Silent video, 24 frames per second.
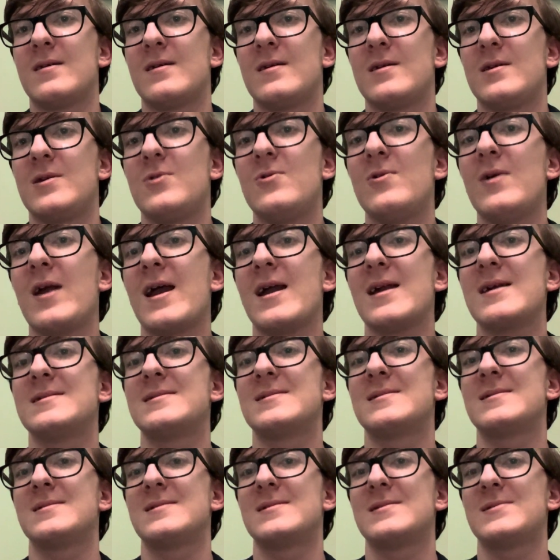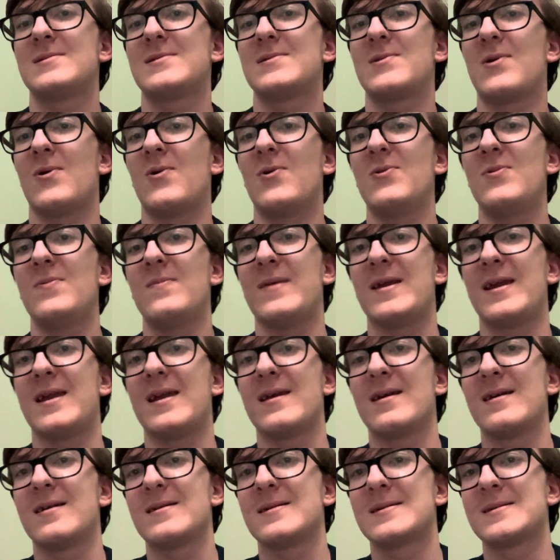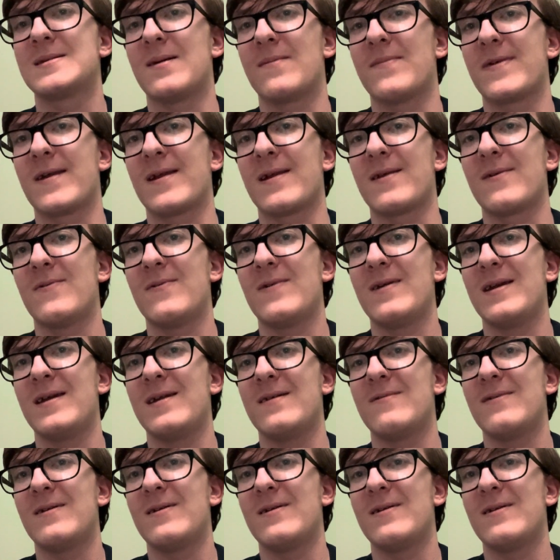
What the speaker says: you guys told me something. Wait.